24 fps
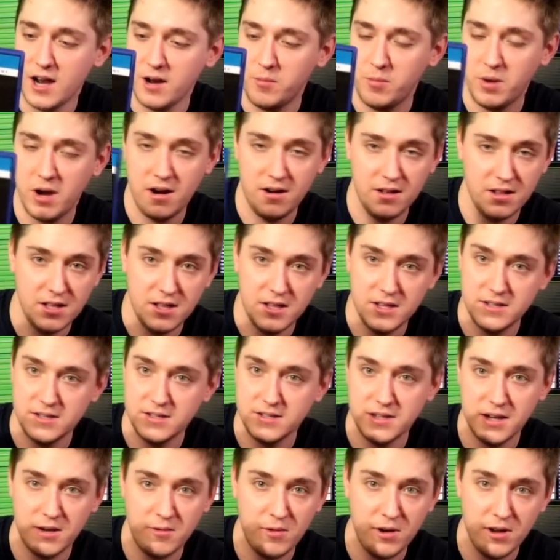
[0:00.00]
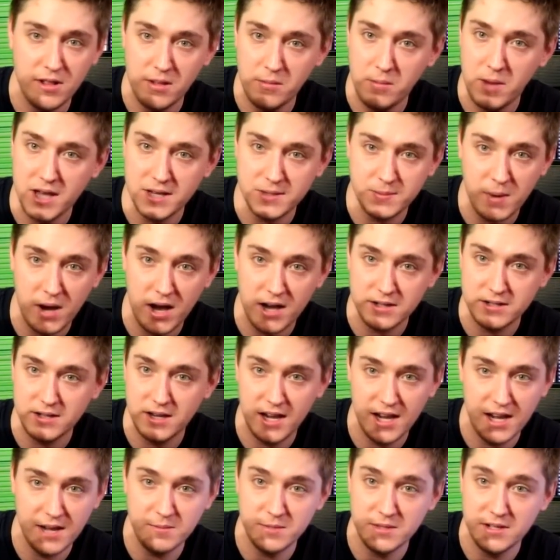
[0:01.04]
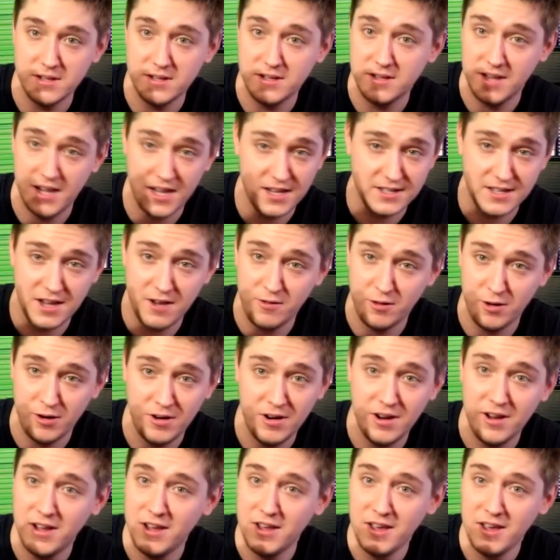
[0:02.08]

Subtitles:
And apparently this is like one of the best boxing games that has ever